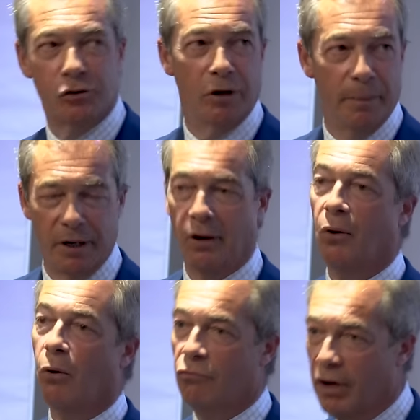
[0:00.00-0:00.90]
criminal
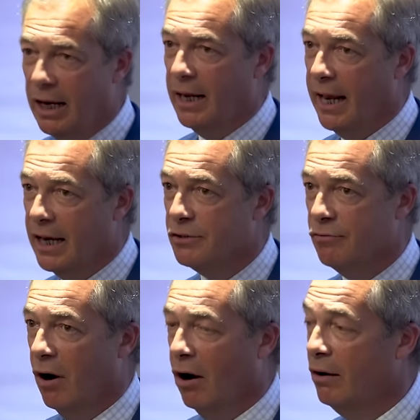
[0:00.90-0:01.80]
or really is
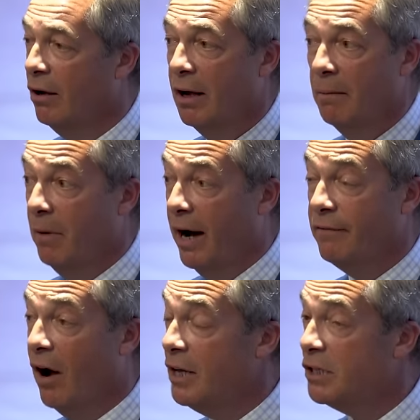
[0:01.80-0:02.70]
wrong, my
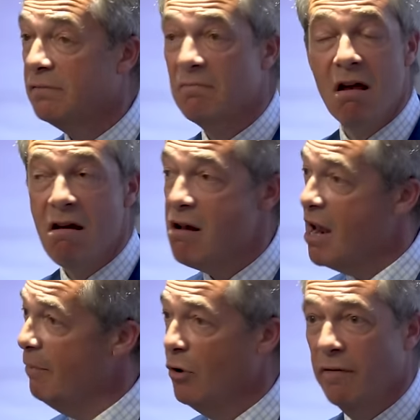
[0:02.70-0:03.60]
advice
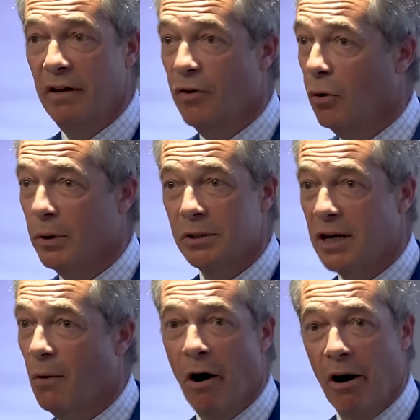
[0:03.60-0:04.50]
keep moving forwards,
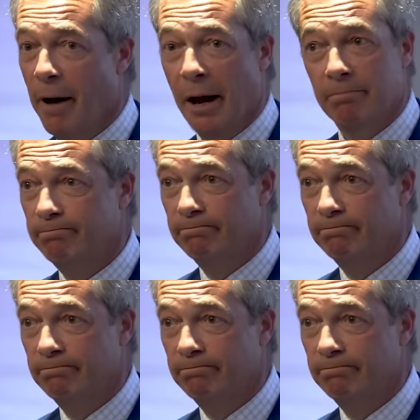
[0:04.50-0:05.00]
don't worry about it.